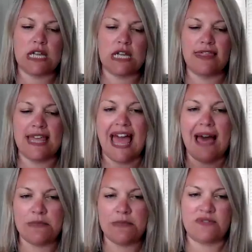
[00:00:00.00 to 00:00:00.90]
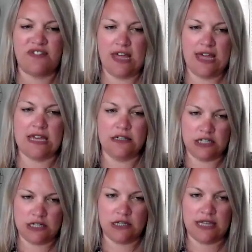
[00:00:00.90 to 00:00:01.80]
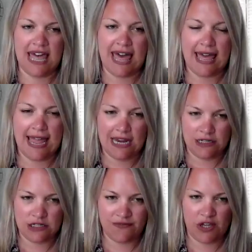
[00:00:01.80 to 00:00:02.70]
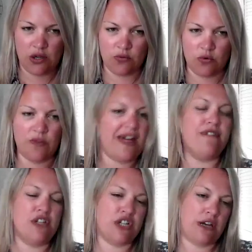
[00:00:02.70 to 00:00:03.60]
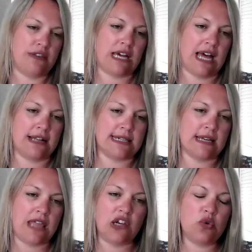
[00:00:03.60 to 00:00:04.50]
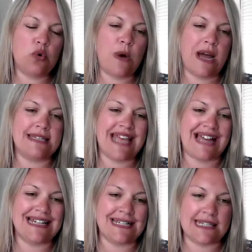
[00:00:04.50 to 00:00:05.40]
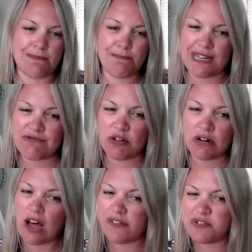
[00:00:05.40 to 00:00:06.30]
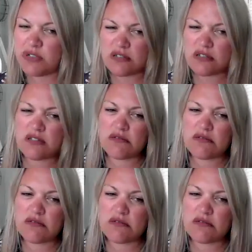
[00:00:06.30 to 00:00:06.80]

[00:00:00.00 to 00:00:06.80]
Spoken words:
to get the atmosphere into their interview or their video they're cutting, they could always add in some B-roll afterwards.